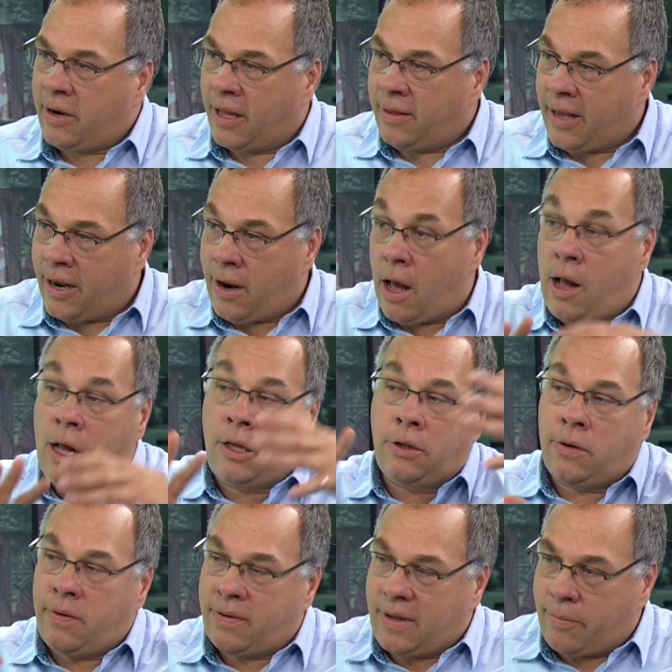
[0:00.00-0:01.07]
and then all
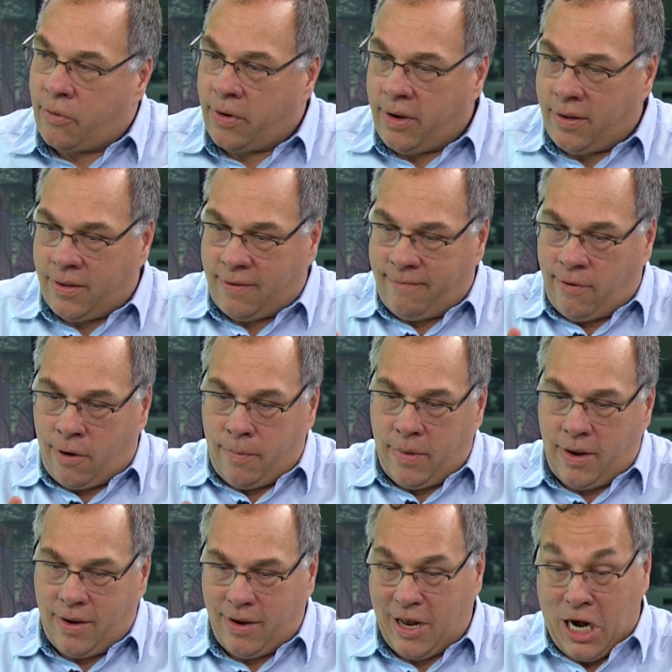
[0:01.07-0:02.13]
those debris
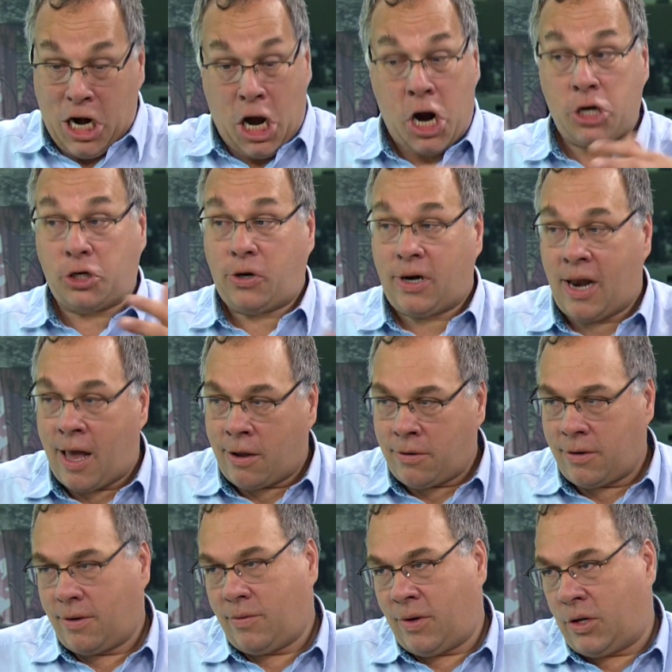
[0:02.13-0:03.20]
form a larger cloud,
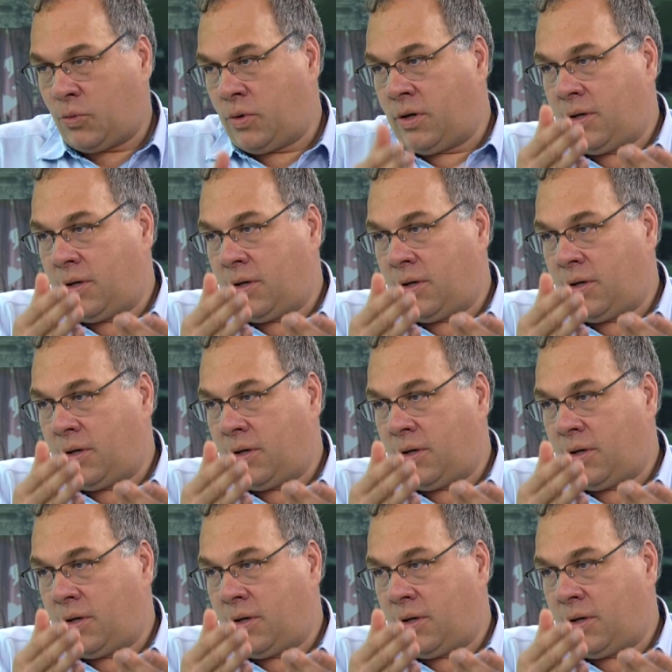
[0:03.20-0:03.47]
which